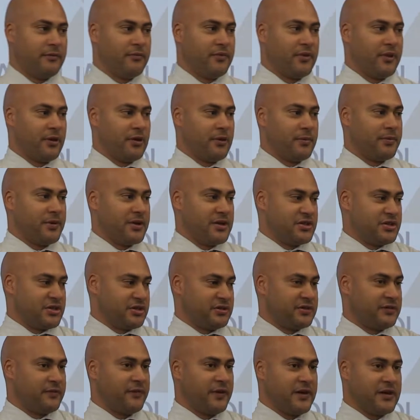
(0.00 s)
our
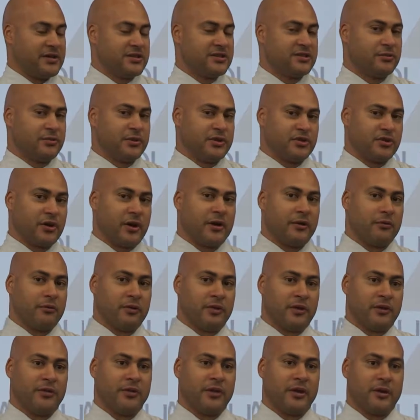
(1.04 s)
patients face. So we try to
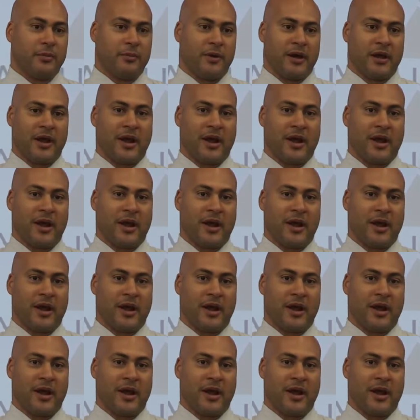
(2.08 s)
really think about